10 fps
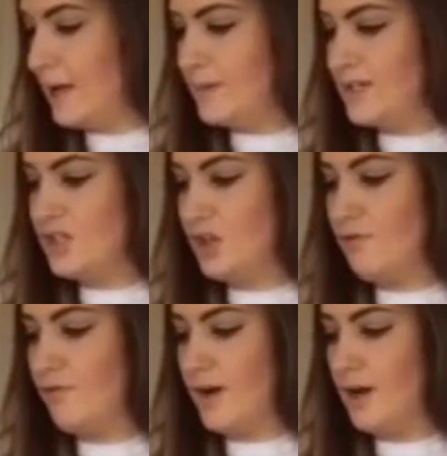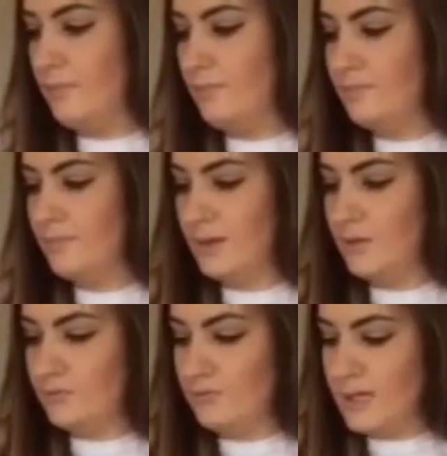but so far
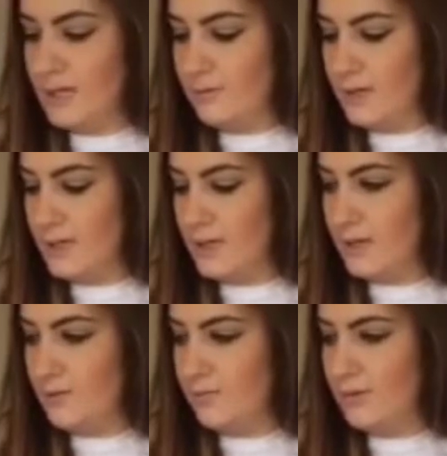really